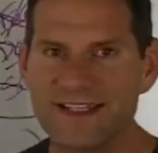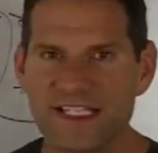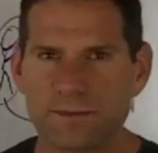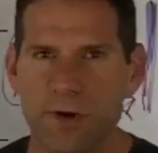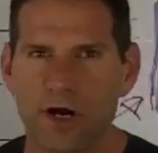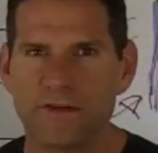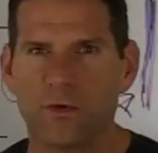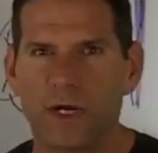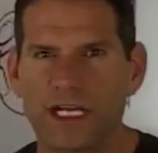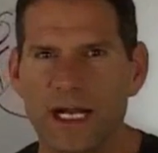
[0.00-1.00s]
this is part of it.
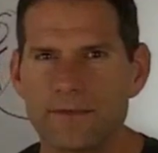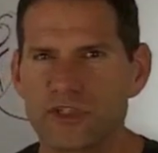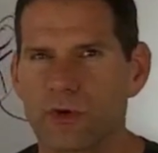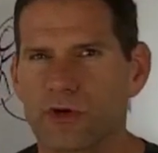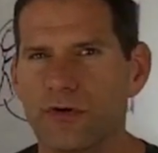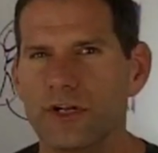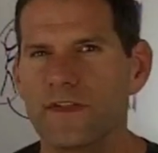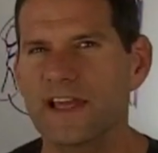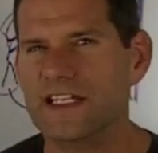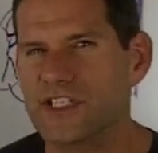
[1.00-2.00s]
When it comes to
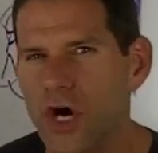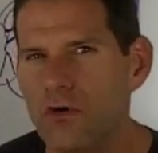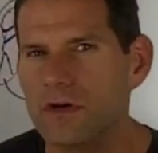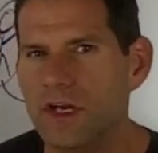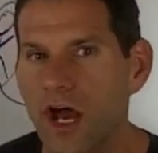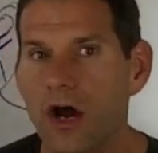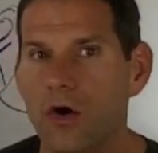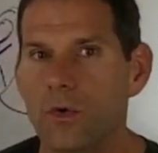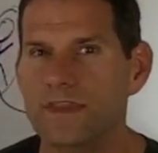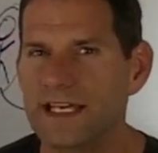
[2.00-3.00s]
recruiting, they don't
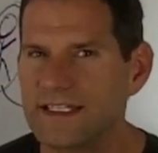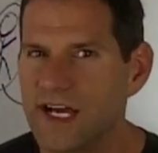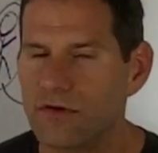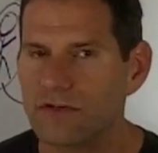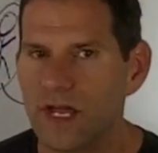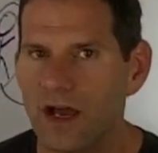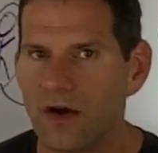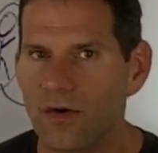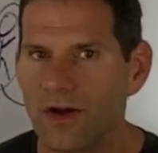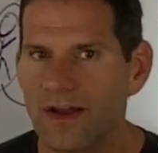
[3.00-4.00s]
know what they don't
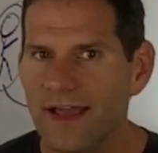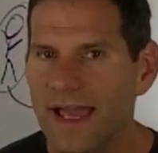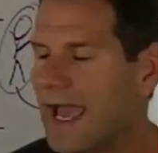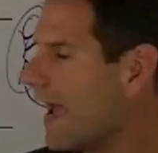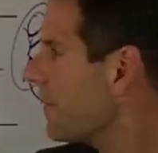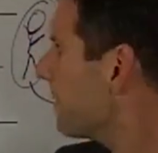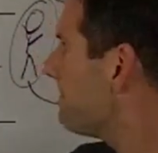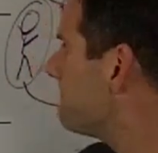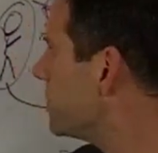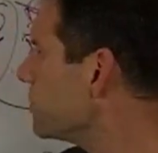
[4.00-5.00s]
know. And the
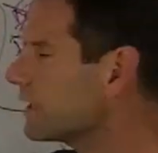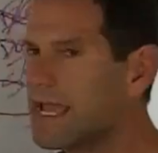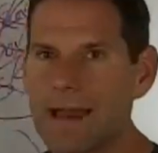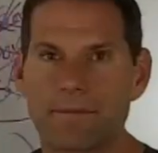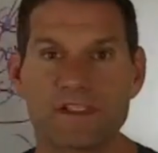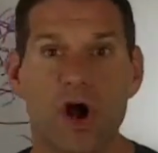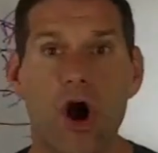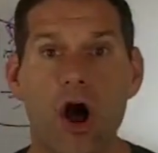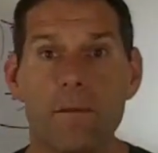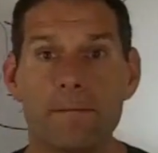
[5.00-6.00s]
boot camp is
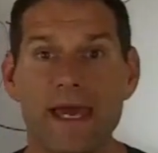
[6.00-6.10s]
all